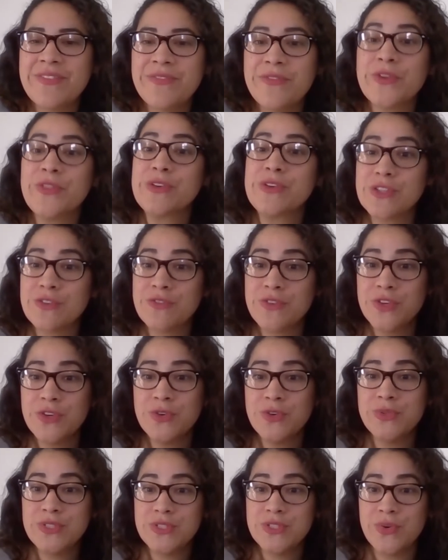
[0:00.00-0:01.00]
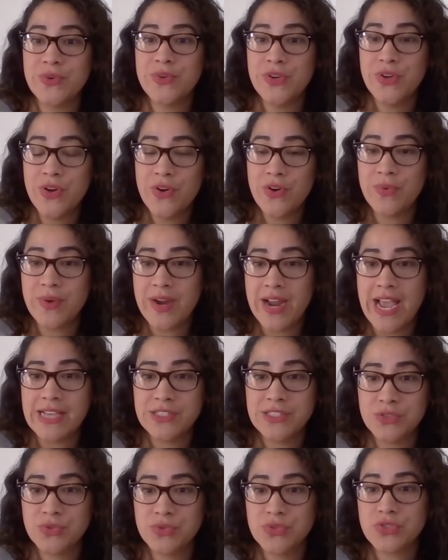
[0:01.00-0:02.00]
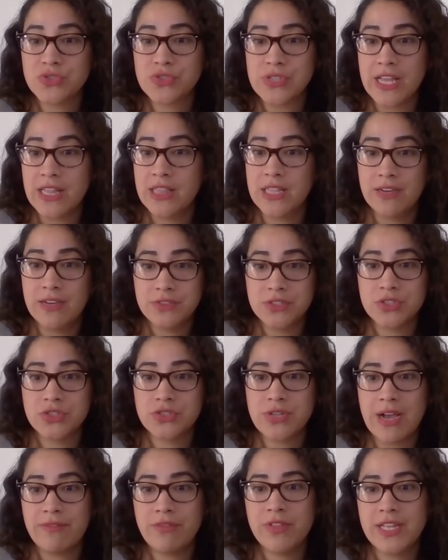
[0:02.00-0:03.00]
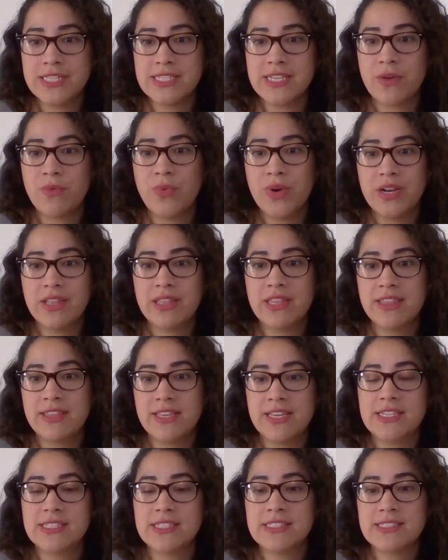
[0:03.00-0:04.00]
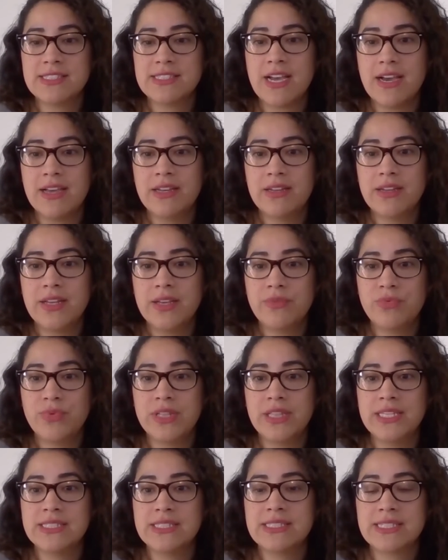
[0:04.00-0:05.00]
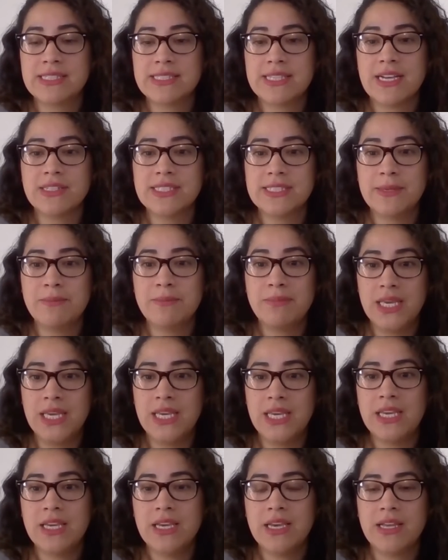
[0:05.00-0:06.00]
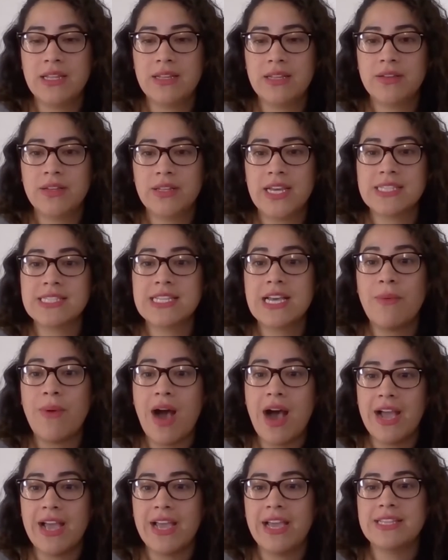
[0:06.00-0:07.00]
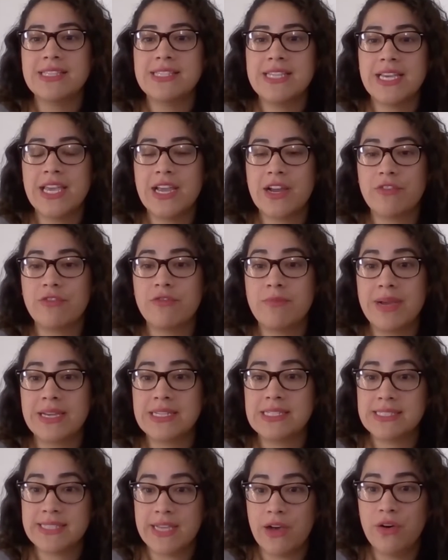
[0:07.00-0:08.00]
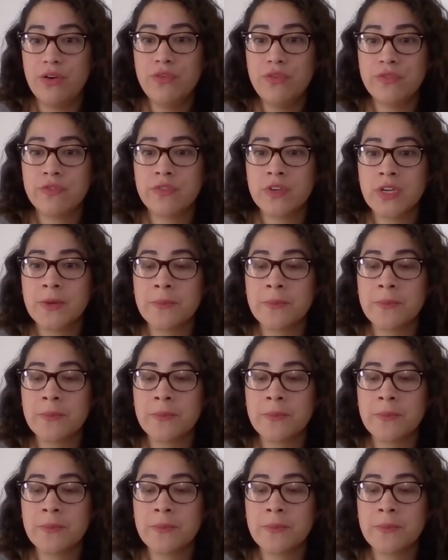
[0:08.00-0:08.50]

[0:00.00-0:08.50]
for those of you who don't know, right, I love to travel. That's like one of the things that really sticks out to me, and that's how I take care of myself.